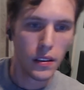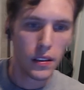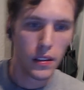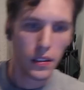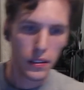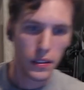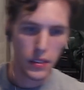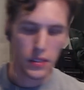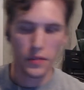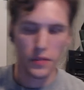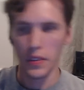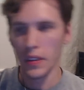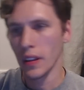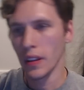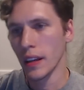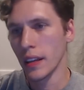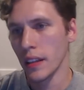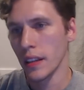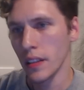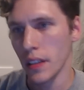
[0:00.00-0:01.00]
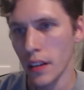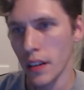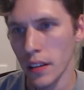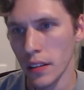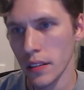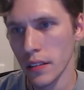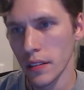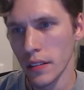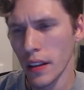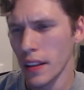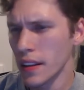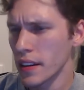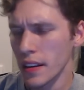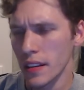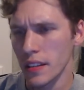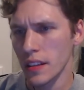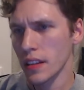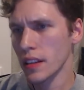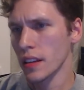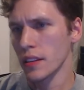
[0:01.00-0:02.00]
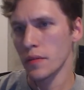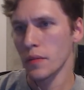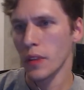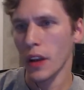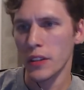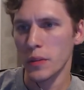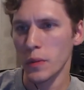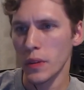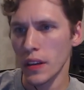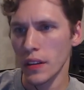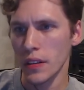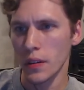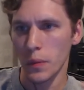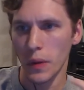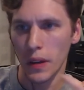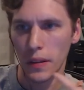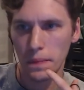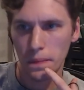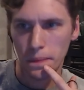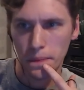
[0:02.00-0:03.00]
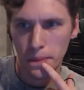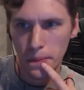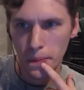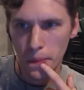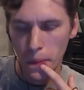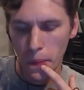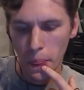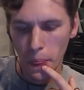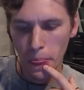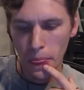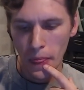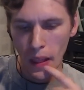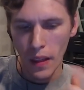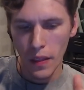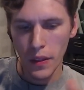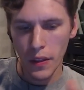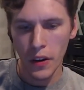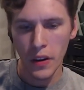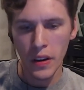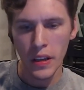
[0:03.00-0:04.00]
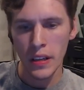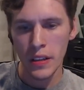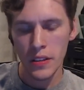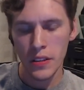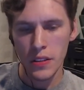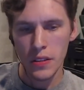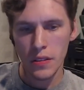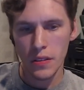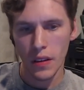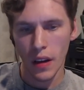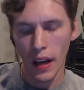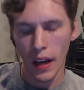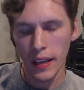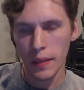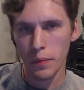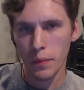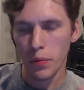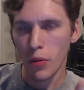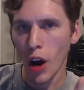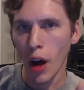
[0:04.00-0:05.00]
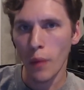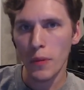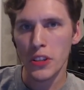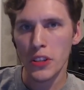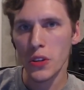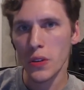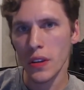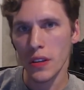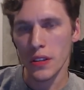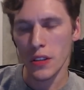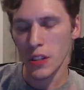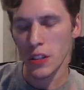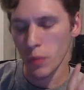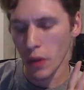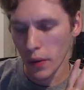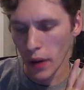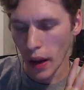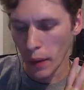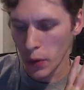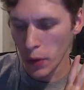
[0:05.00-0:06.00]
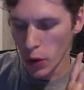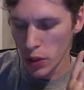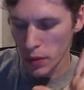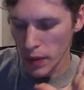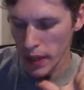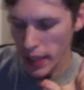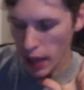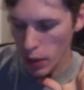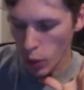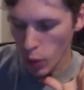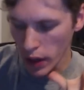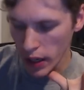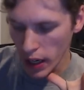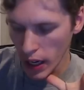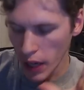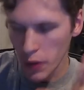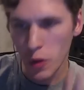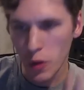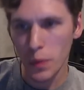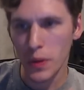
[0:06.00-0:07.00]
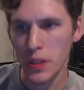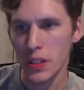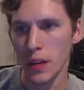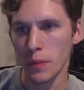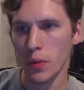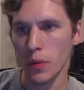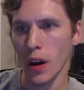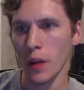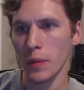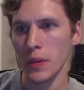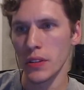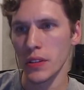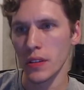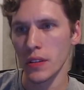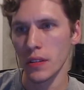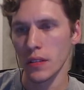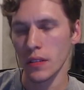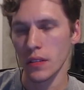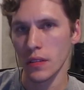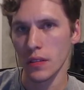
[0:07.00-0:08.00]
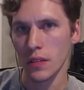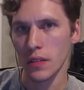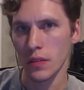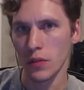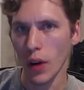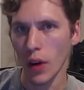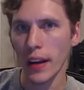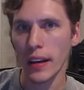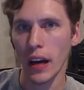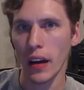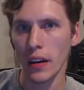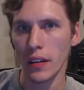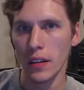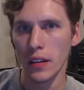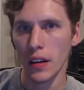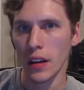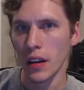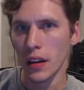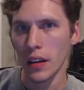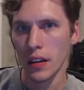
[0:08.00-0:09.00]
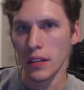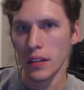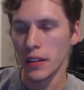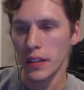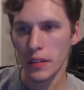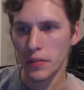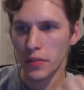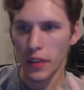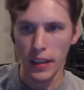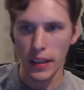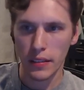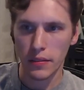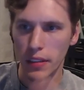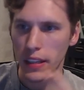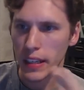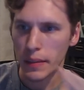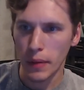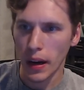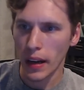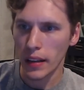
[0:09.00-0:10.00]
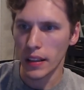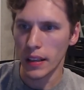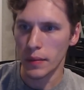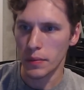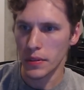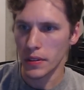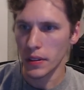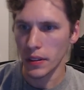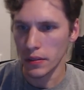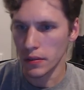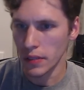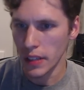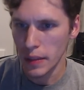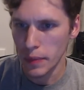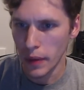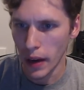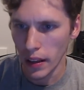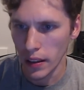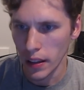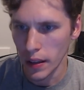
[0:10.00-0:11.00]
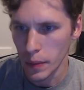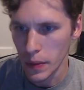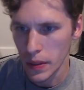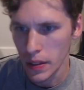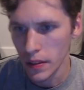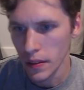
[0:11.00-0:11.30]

Doesn't feel like a year. Neither does it. Doesn't not to me either. But there is. I can promise you this. This is what I'm, I'm going to make a 100% promise, right now. You can fucking read my lips. Look, read my lips.